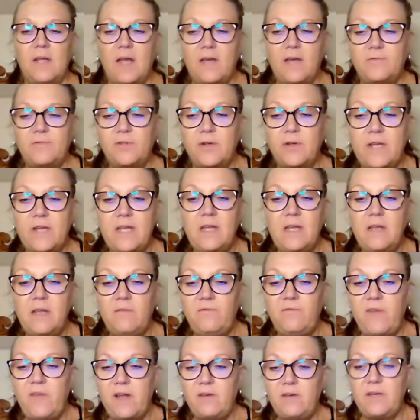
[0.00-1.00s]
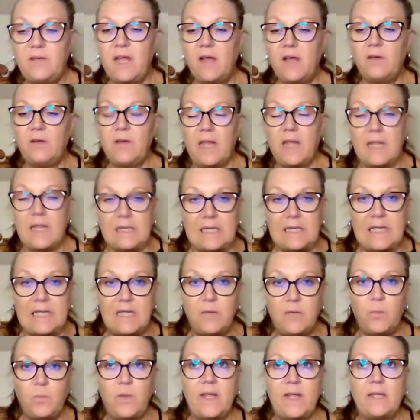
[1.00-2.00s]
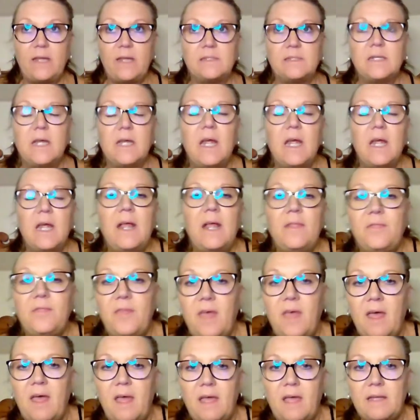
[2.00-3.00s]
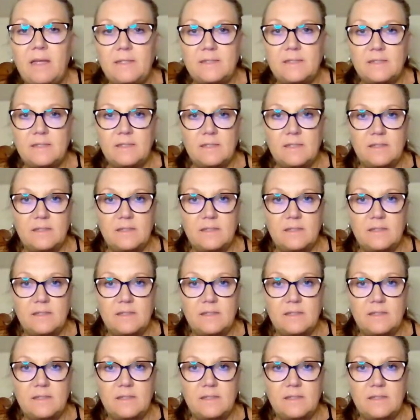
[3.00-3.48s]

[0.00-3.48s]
after he had found out and he went, that